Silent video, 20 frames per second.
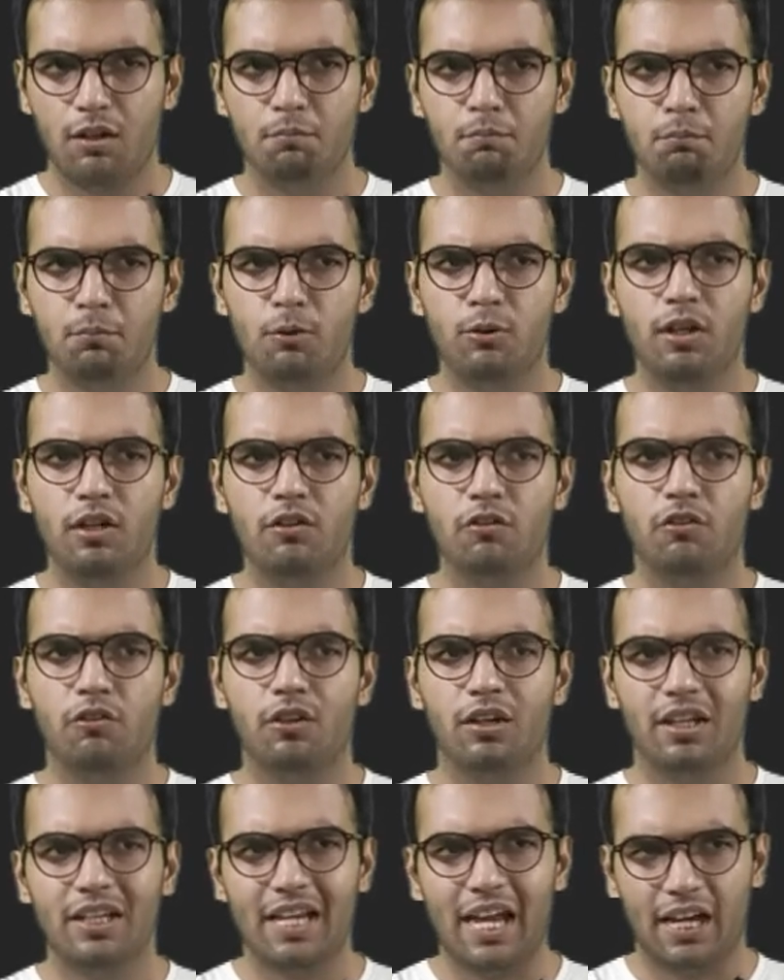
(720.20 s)

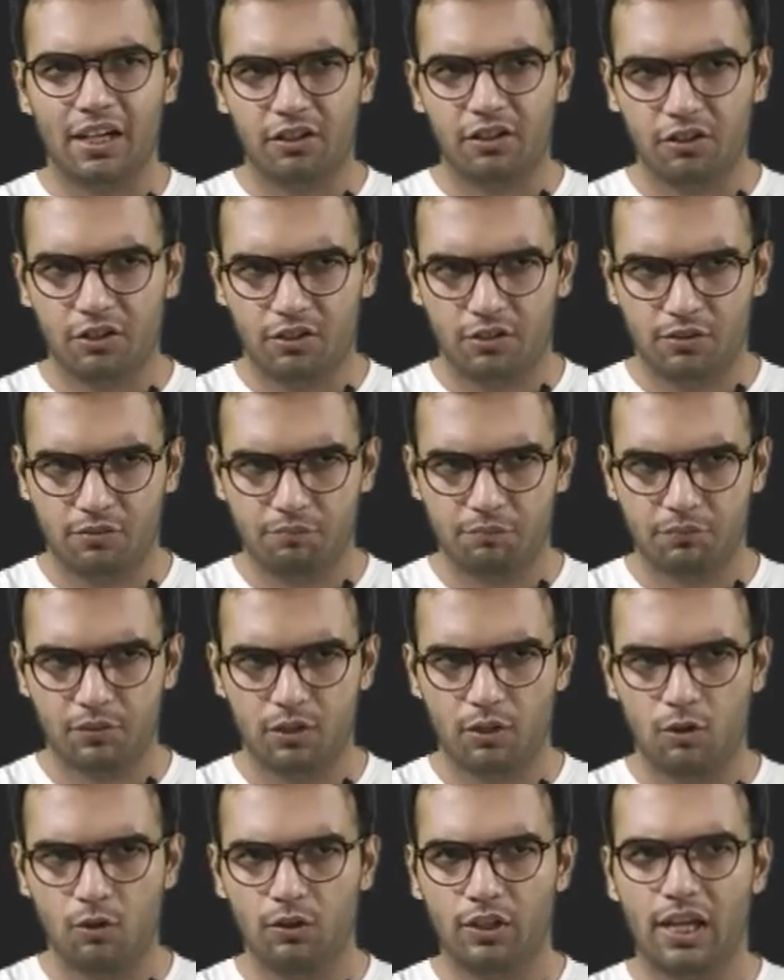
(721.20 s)
components react.
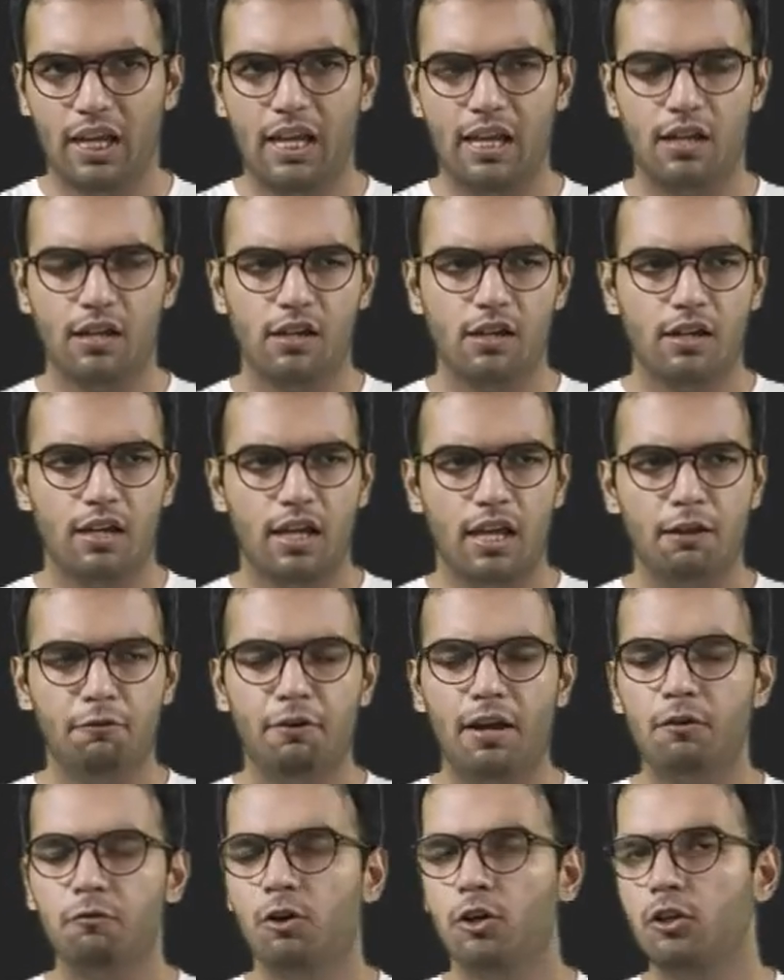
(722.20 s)
Okay,
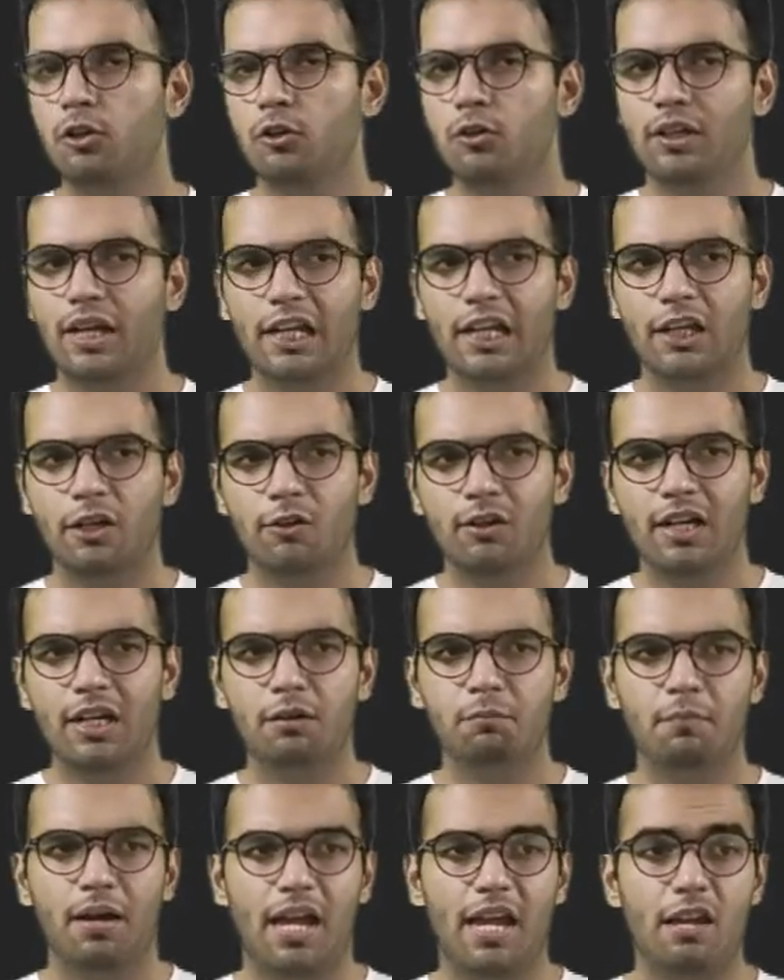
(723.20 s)
if I want to
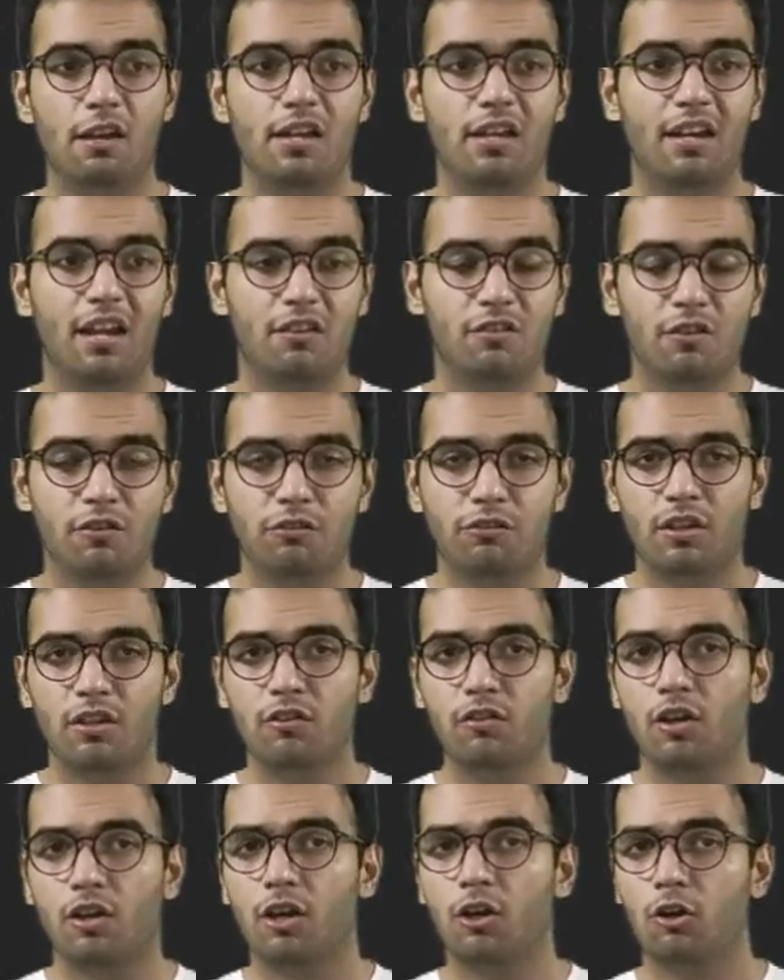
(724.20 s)
calculate my
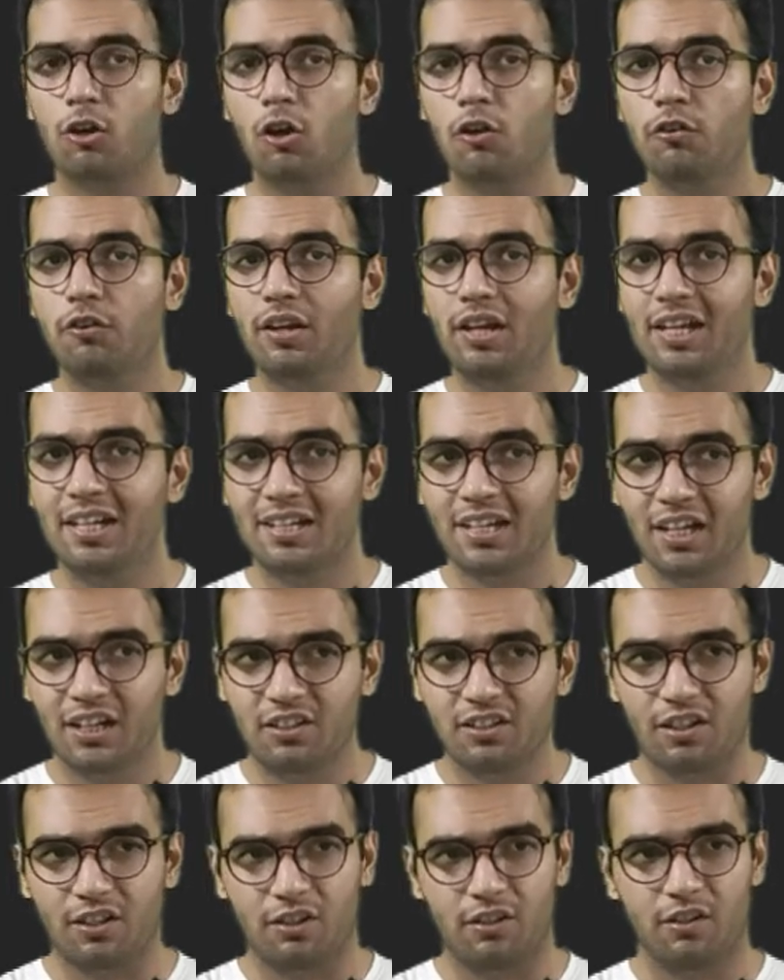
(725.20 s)
resistance across an
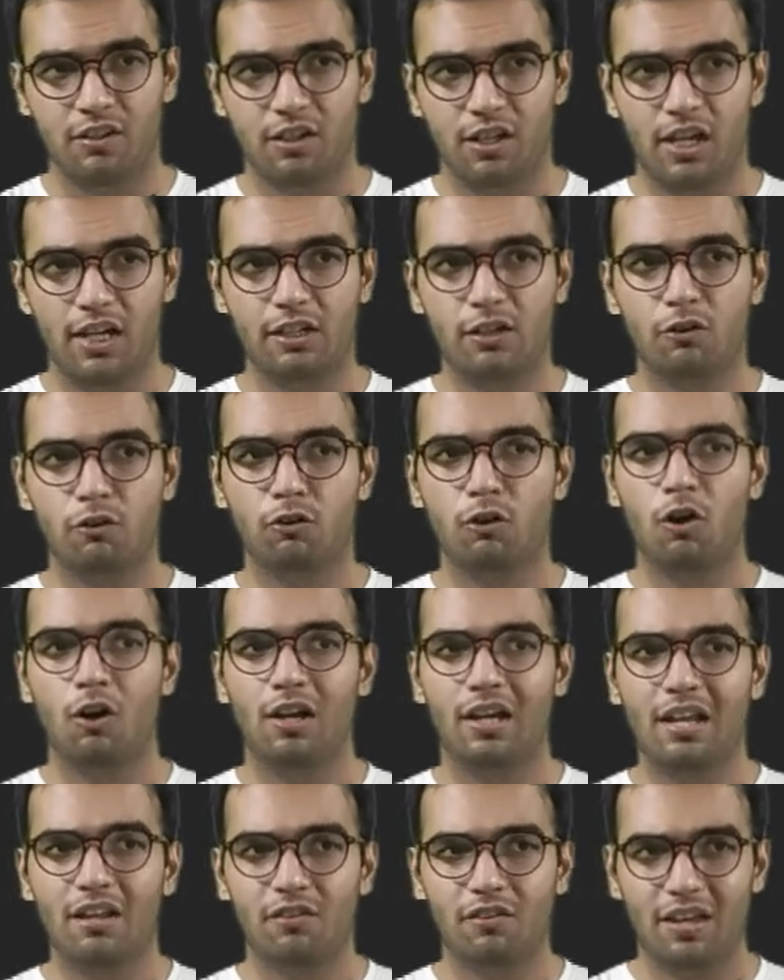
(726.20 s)
inductor, it is
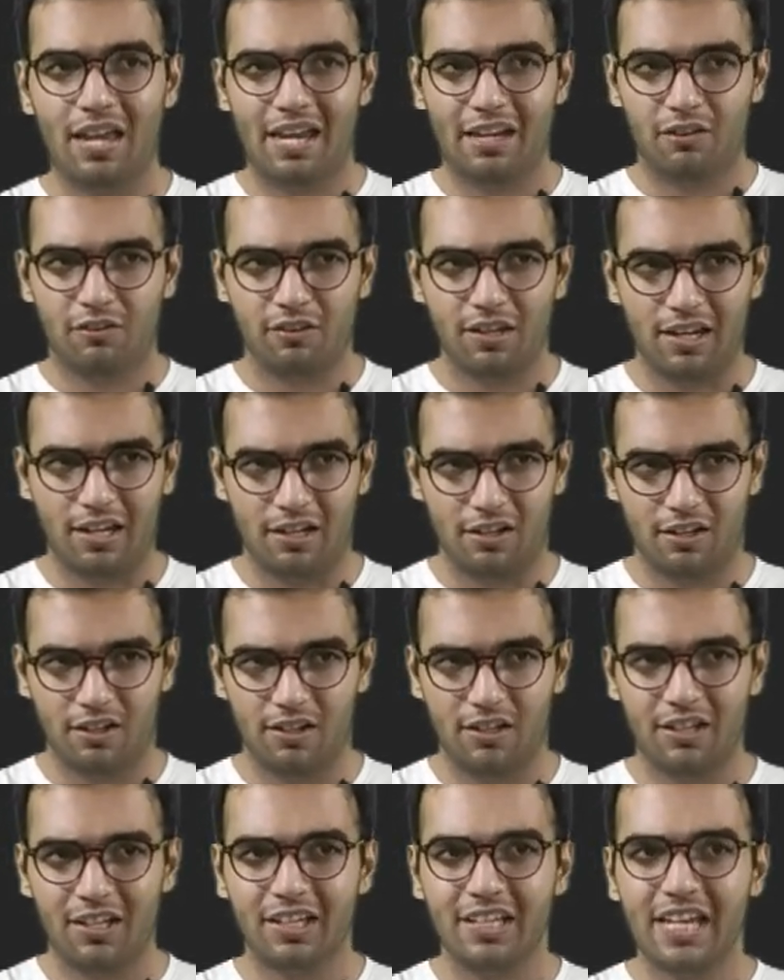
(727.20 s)
called as X L,
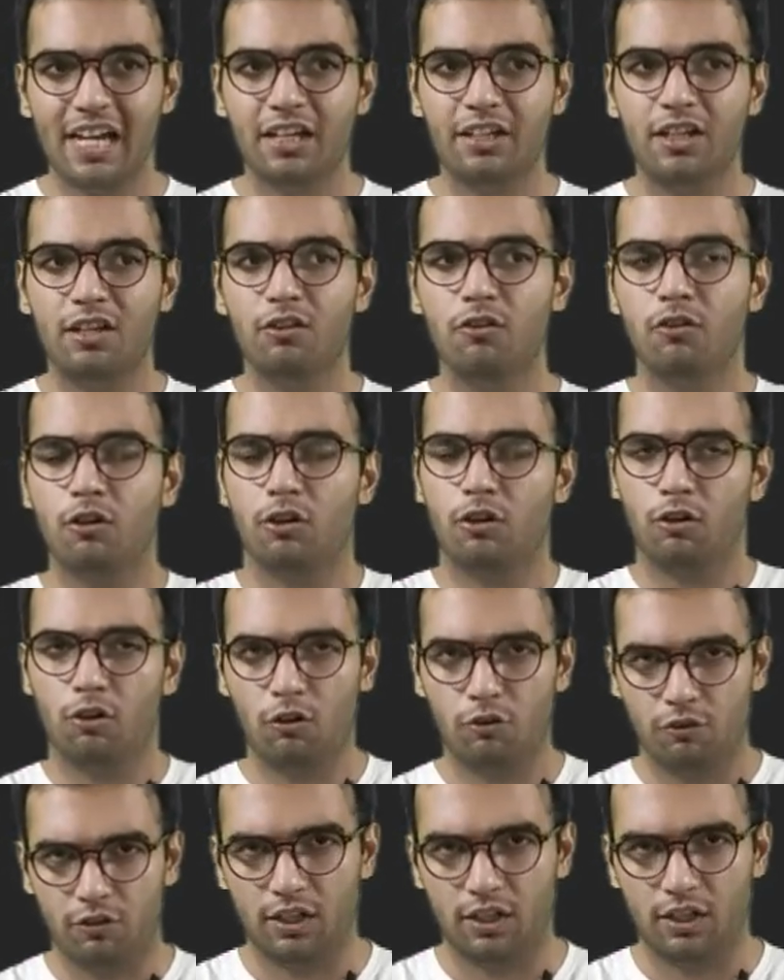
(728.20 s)
reactance
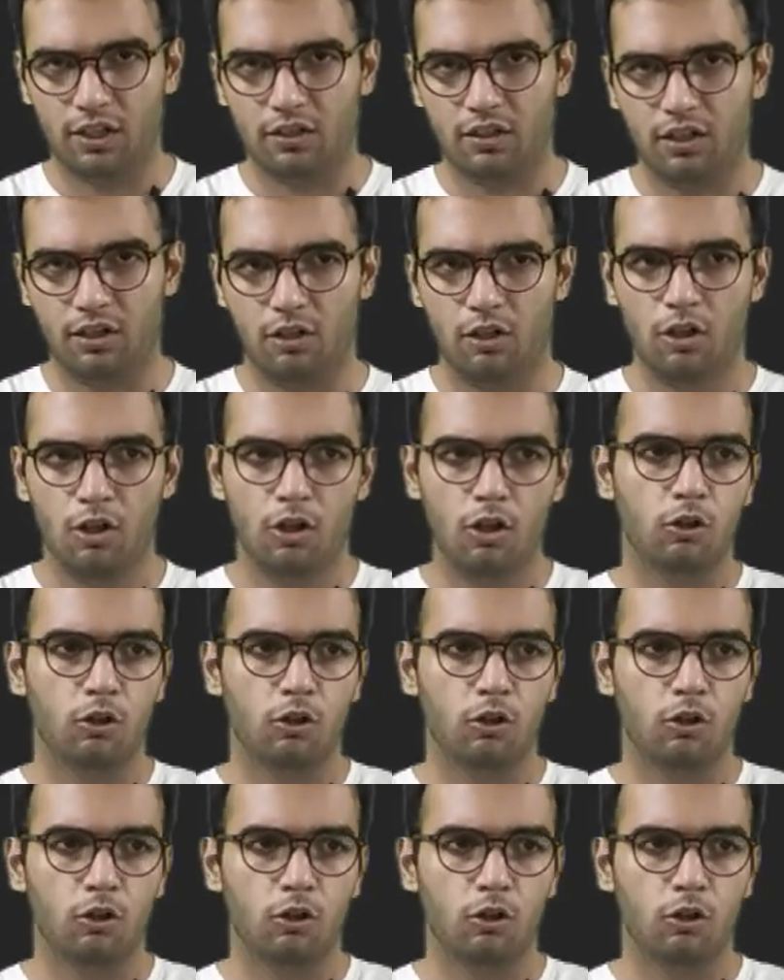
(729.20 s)
across inductor.